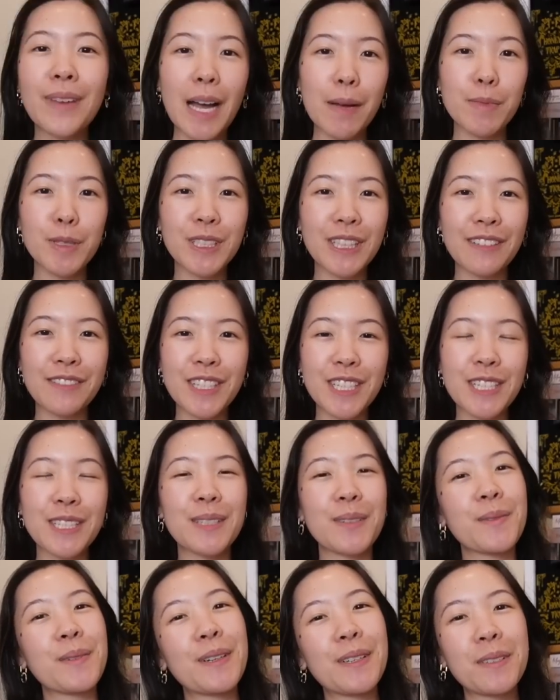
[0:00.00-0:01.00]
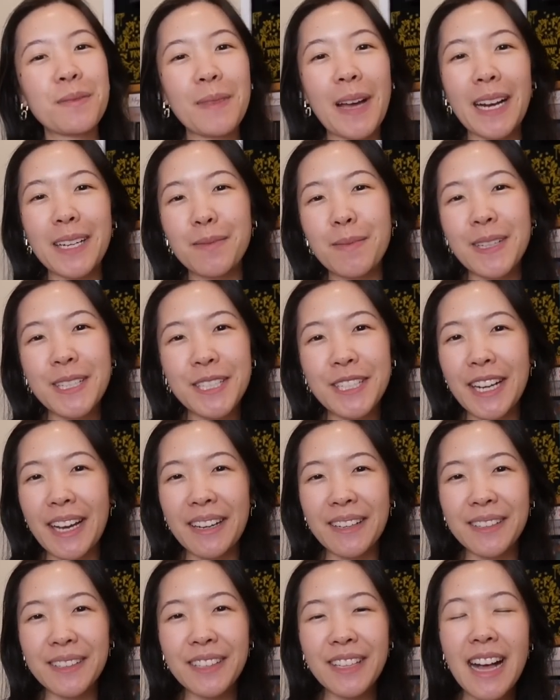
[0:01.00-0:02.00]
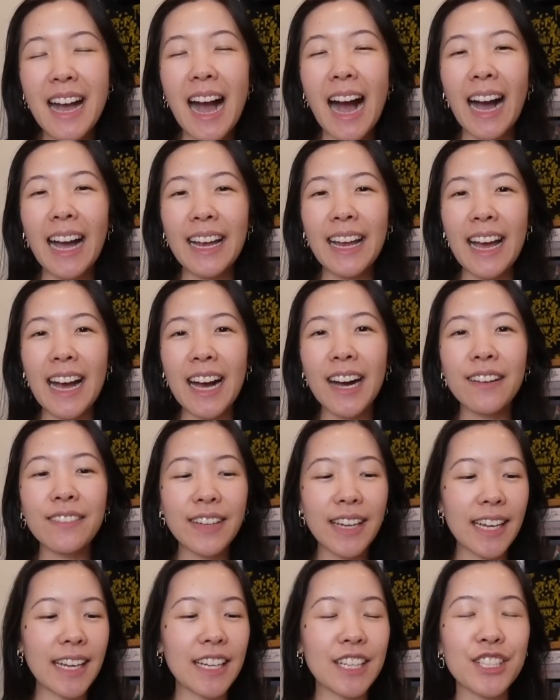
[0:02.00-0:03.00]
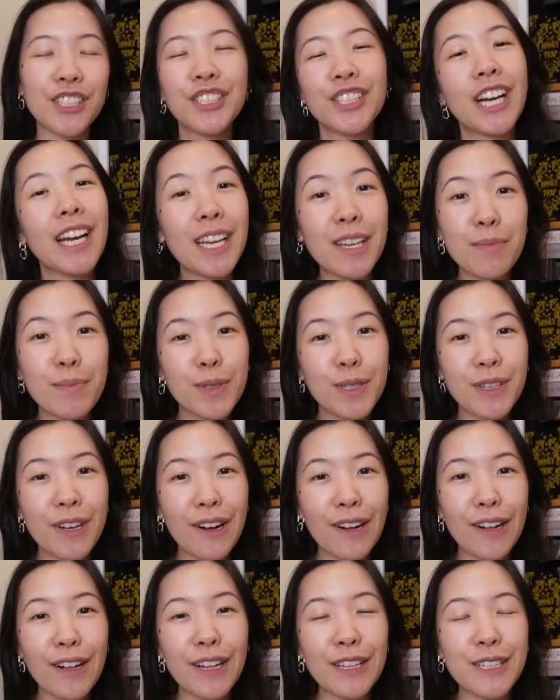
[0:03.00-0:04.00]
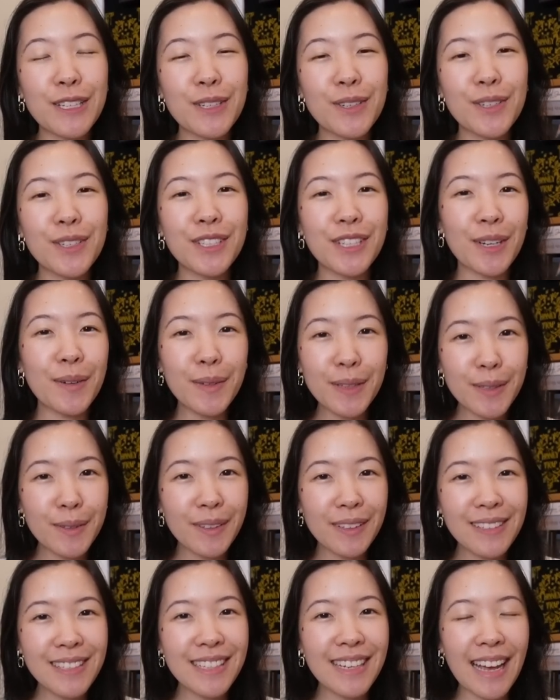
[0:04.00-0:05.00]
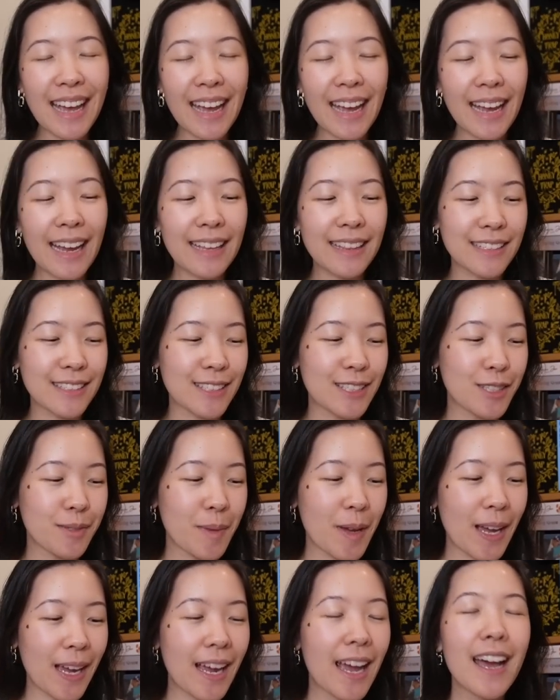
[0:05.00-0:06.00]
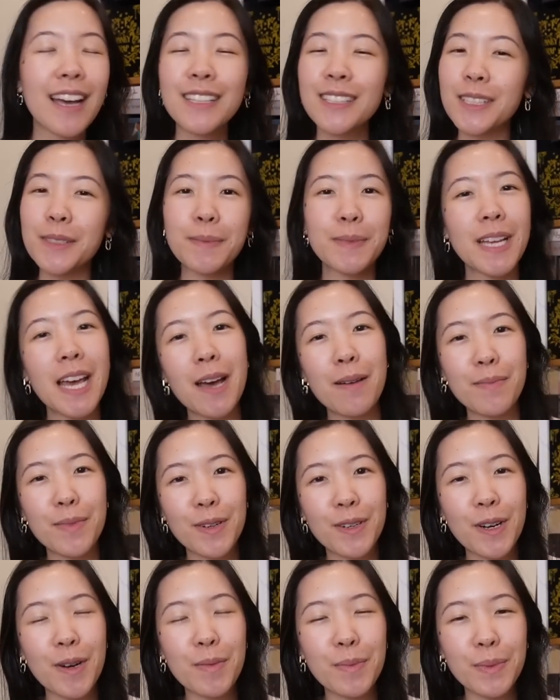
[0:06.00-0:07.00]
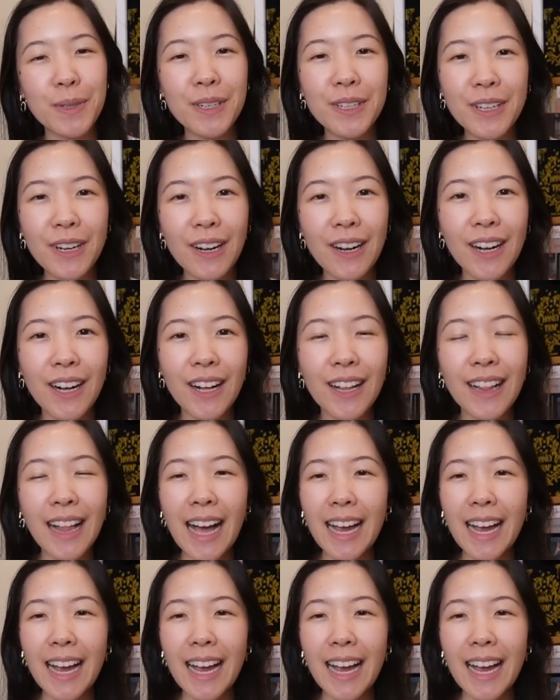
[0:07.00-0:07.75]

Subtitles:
Hi book lovers, welcome back to my channel. I have a giant book haul to share with you all today. This is my September book haul.